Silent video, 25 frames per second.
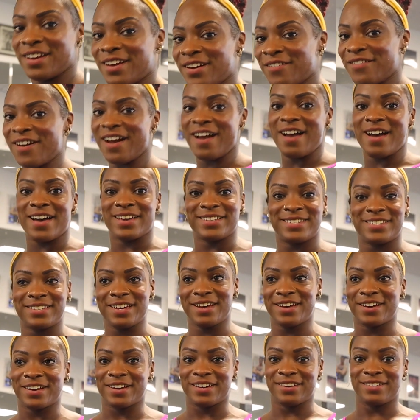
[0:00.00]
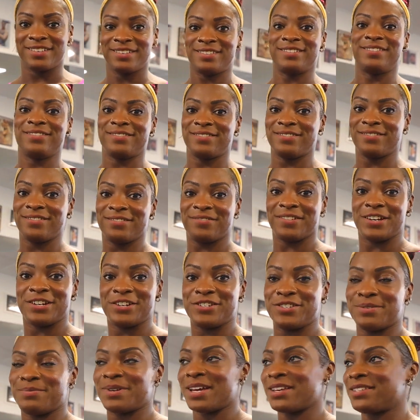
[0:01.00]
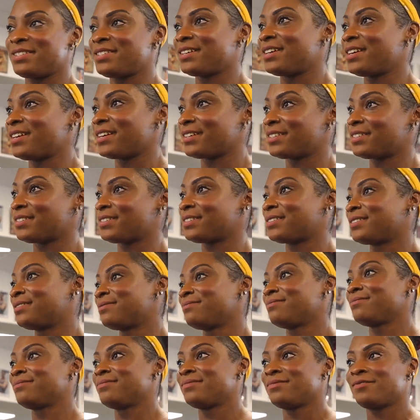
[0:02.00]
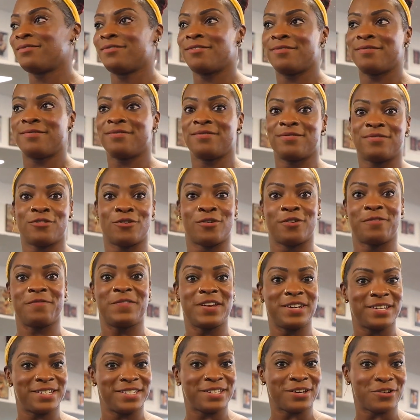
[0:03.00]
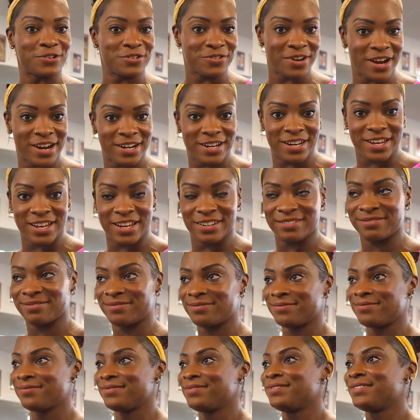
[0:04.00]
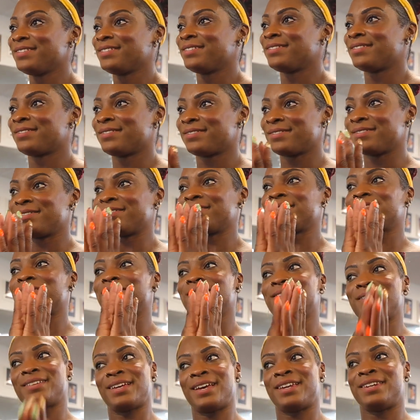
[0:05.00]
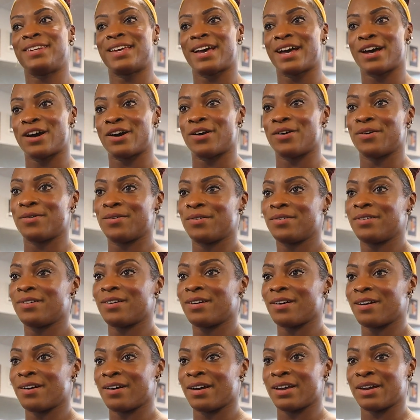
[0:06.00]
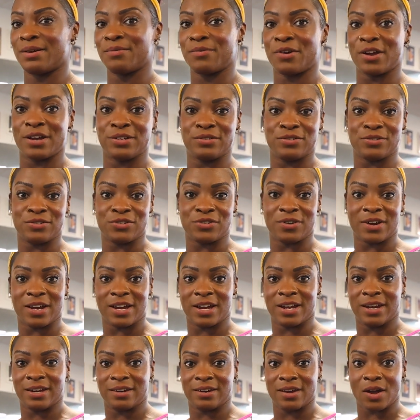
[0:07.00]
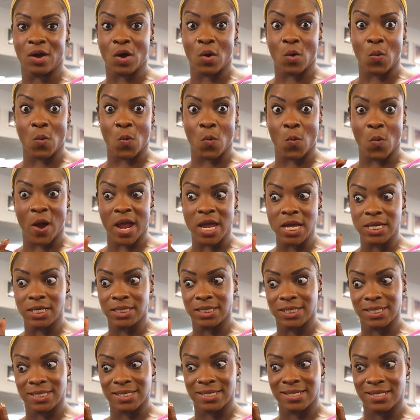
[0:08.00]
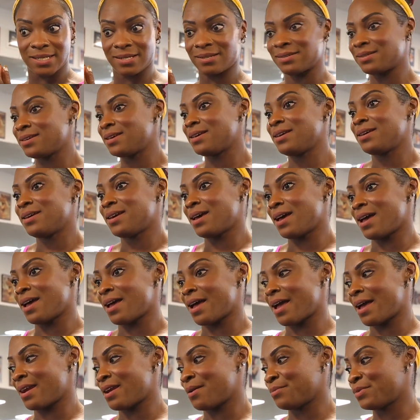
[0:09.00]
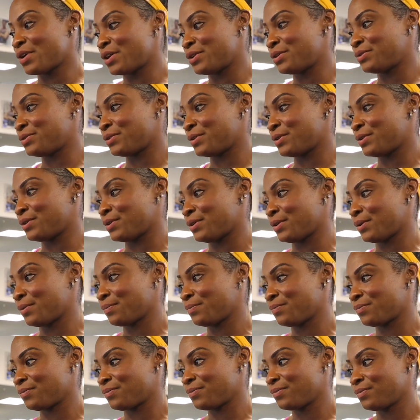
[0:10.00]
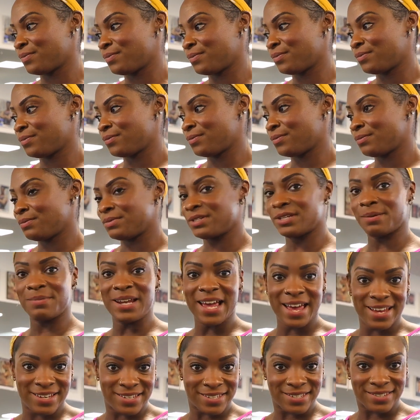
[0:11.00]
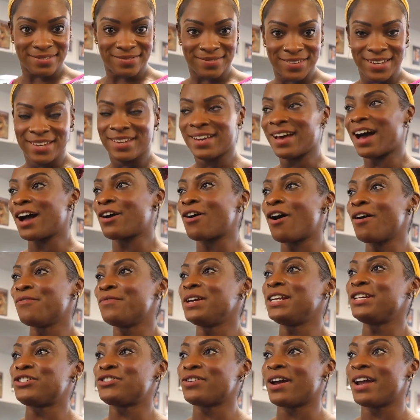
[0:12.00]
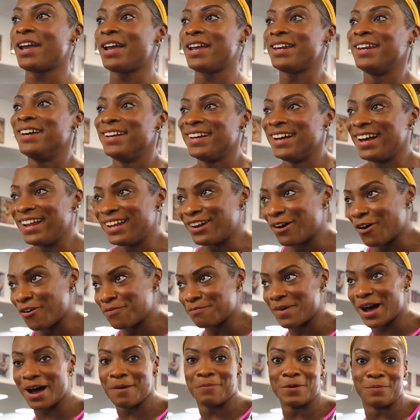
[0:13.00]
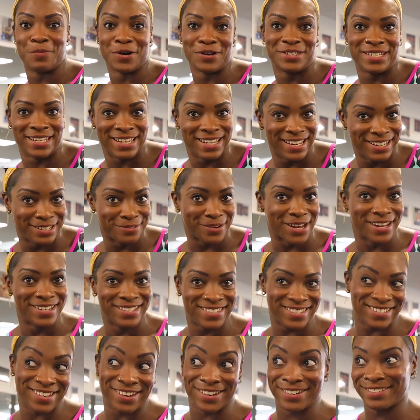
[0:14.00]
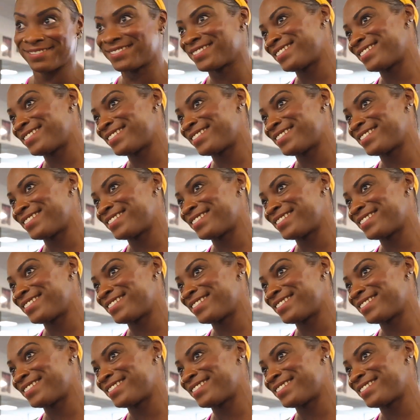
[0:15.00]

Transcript: All right, so finished gymnastics or fitness skill training, and now I am going to train weights, and I'm going to do some legs. I can't really train a lot of my upper body anyway, so